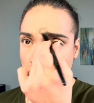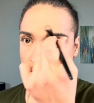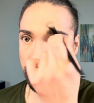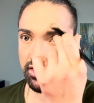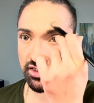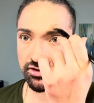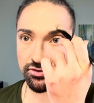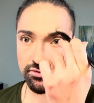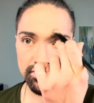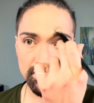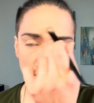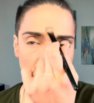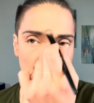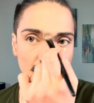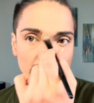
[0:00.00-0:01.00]
And take your
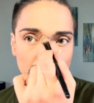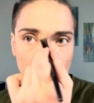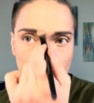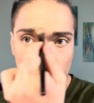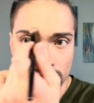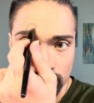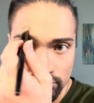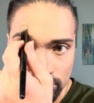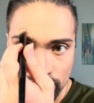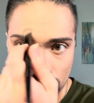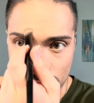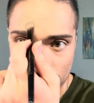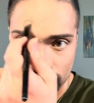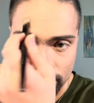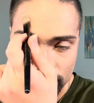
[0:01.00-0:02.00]
time. You
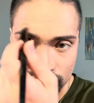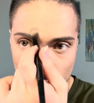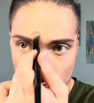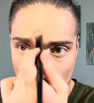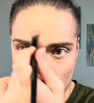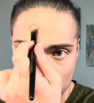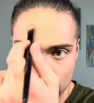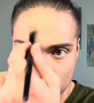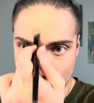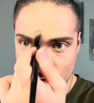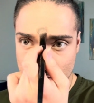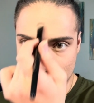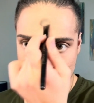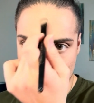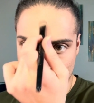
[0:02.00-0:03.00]
don't need to
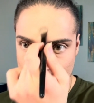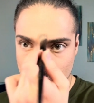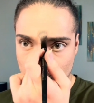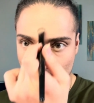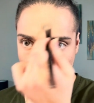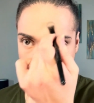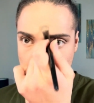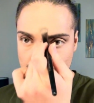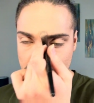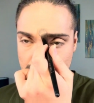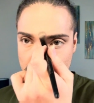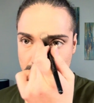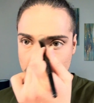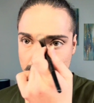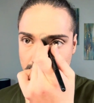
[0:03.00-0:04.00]
rush this
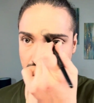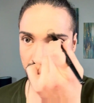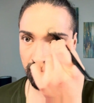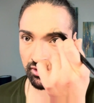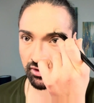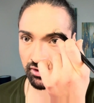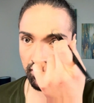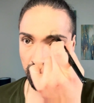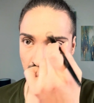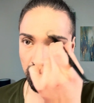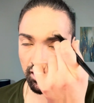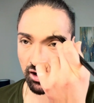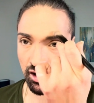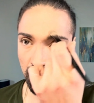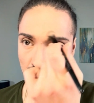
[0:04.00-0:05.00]
portion.
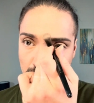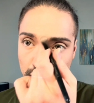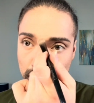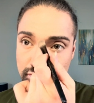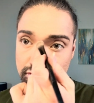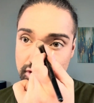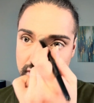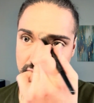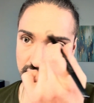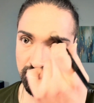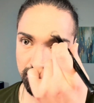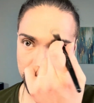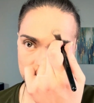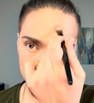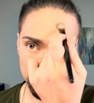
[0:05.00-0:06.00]
I'm rushing a little
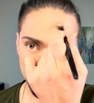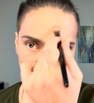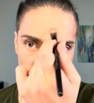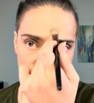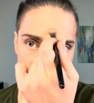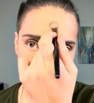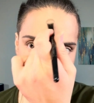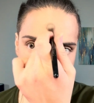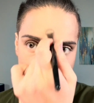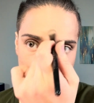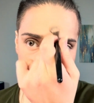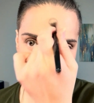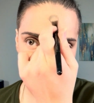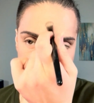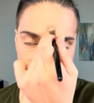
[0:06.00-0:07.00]
bit for the sake
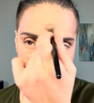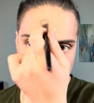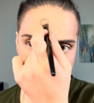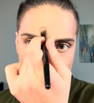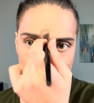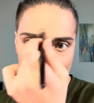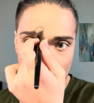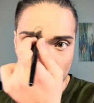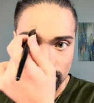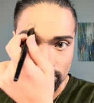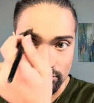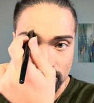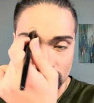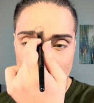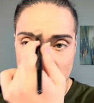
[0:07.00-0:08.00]
of,
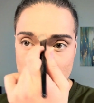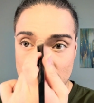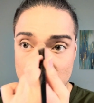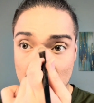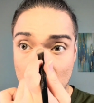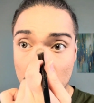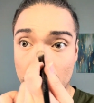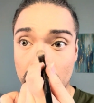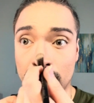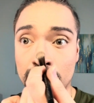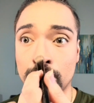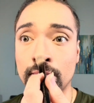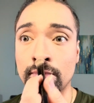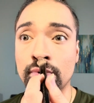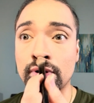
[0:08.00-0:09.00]

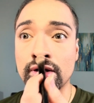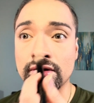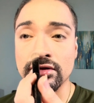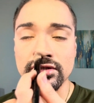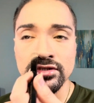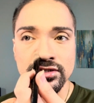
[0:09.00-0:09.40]
time, but